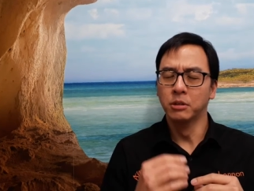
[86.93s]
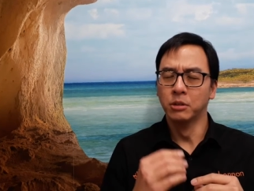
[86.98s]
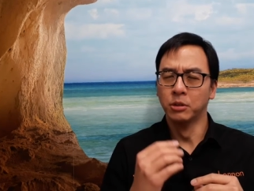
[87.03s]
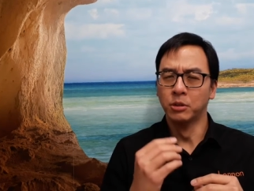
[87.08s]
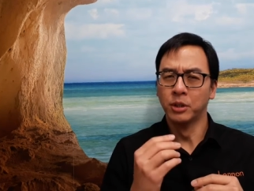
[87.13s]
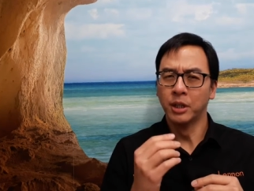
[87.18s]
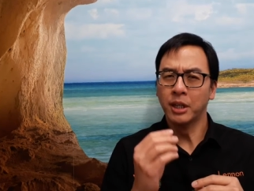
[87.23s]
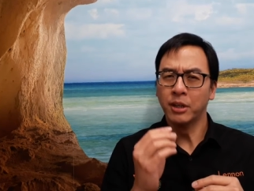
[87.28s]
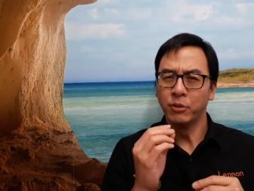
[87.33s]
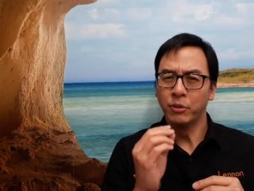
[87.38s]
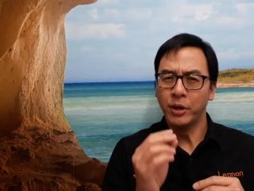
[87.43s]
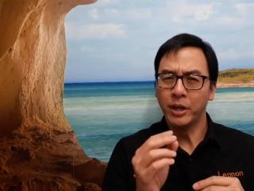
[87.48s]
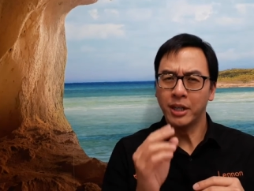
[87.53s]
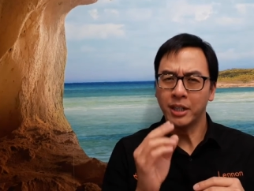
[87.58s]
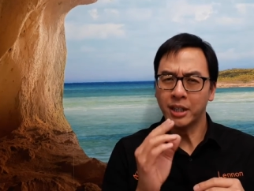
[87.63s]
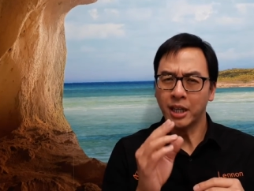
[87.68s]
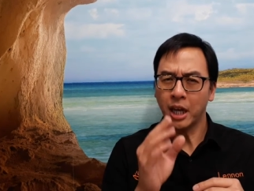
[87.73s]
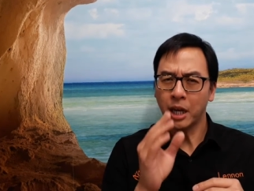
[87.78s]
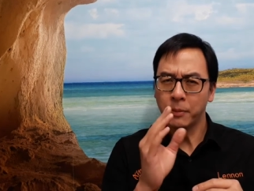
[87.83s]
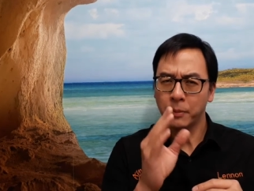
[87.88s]
Do they
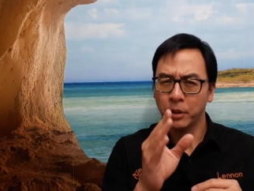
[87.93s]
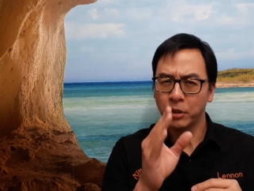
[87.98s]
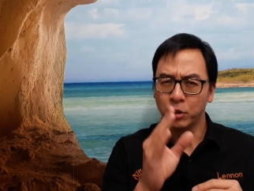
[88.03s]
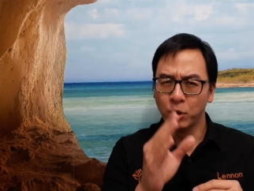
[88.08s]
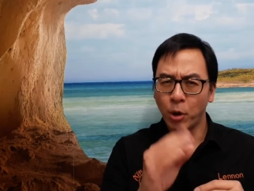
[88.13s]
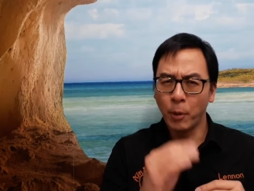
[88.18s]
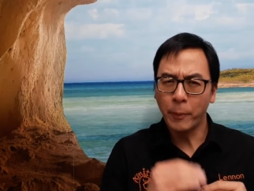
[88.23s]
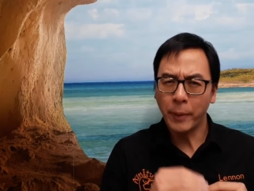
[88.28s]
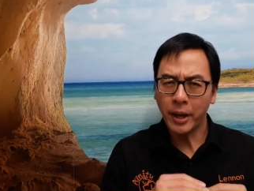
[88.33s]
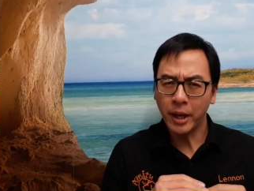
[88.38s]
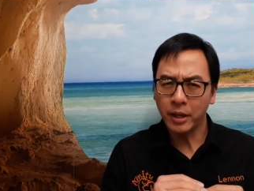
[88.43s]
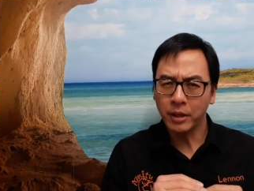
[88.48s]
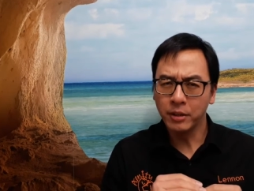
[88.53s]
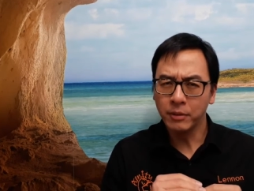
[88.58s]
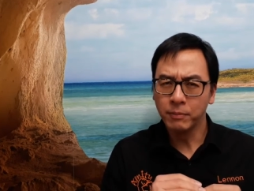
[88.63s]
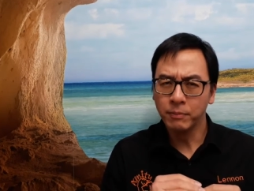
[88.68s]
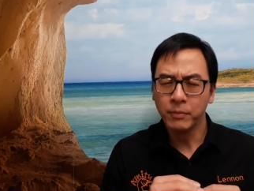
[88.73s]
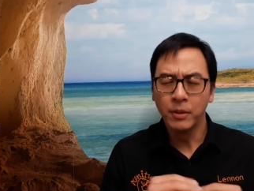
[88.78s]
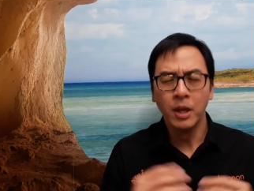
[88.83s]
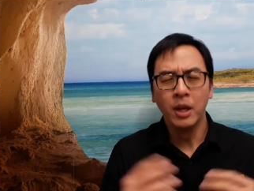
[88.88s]
really care about your pet?
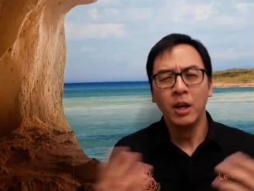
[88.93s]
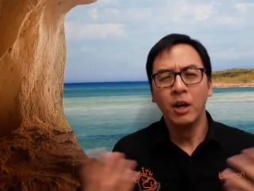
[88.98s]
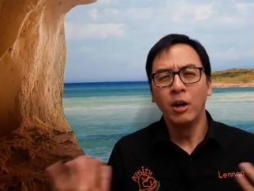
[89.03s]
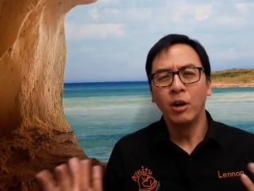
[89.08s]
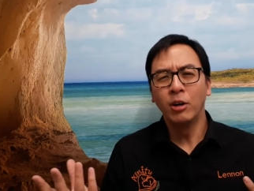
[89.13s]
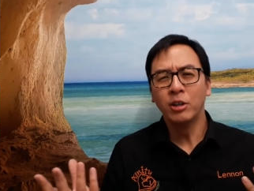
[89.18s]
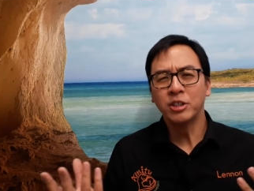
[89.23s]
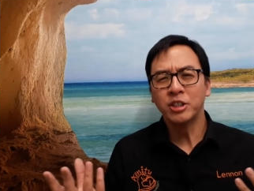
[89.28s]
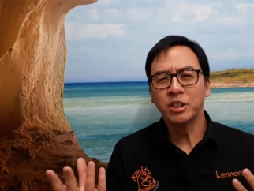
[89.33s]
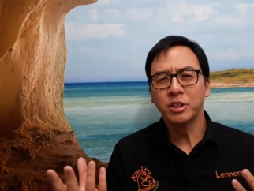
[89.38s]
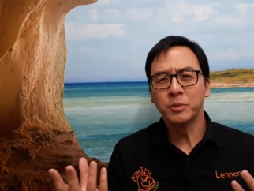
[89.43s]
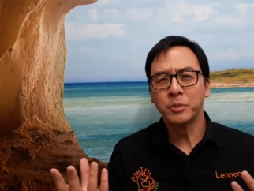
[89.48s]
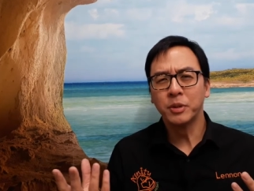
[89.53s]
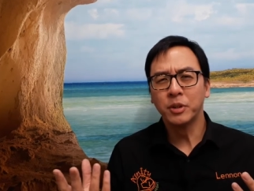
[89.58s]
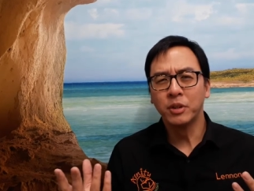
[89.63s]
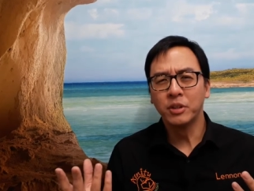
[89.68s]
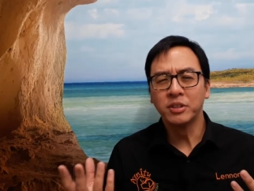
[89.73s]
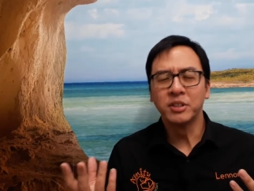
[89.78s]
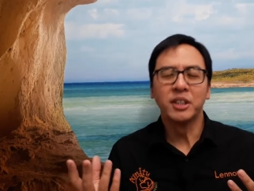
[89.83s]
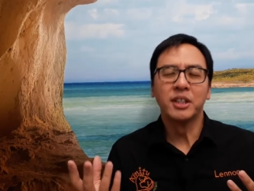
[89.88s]
or just
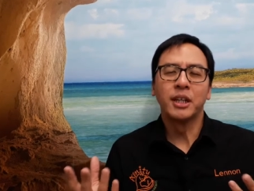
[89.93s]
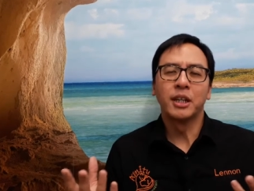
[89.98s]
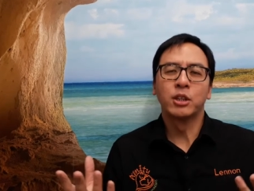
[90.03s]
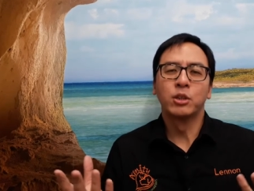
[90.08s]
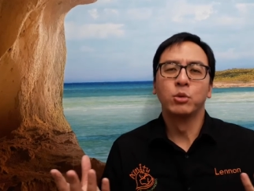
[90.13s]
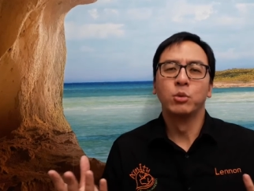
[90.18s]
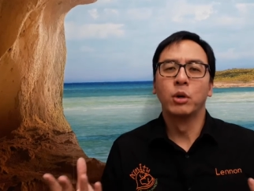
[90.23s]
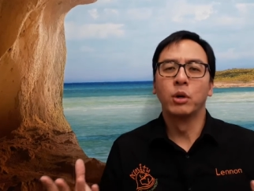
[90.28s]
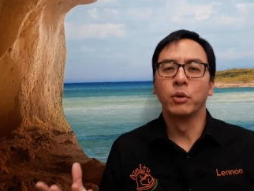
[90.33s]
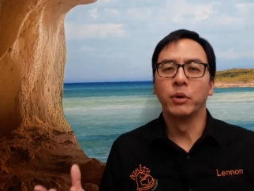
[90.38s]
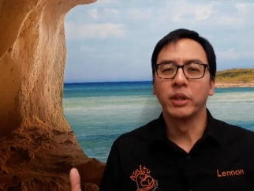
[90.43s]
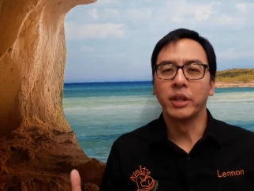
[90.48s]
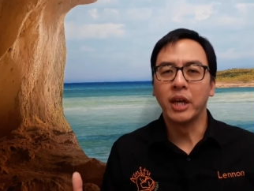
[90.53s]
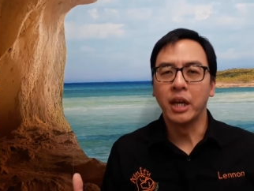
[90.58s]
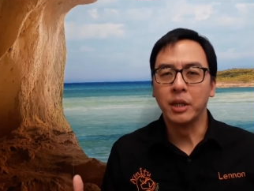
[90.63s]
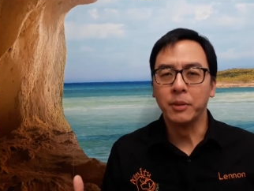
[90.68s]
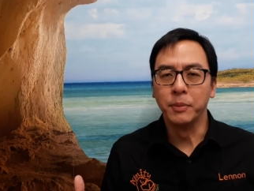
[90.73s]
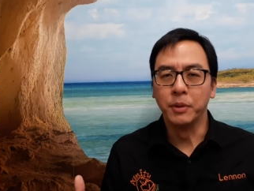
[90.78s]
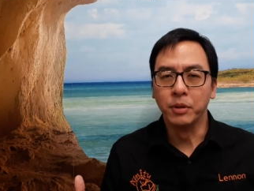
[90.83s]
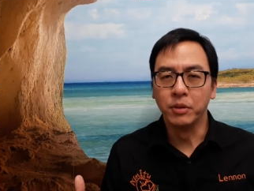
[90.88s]
because they like to work with
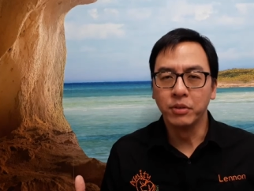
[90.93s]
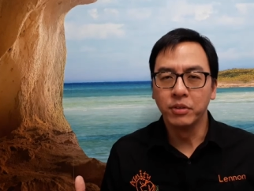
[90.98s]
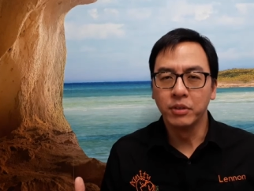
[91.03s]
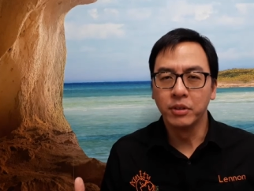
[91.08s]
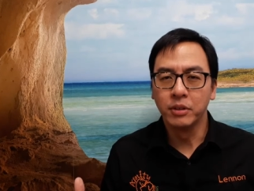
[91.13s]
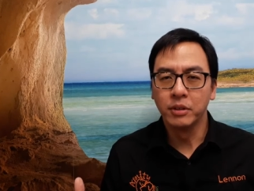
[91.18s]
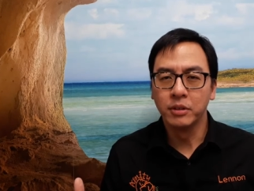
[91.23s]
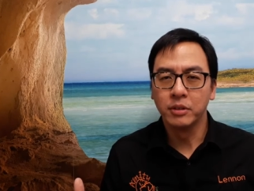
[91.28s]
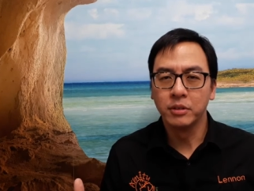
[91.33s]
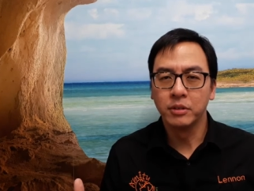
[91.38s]
animals?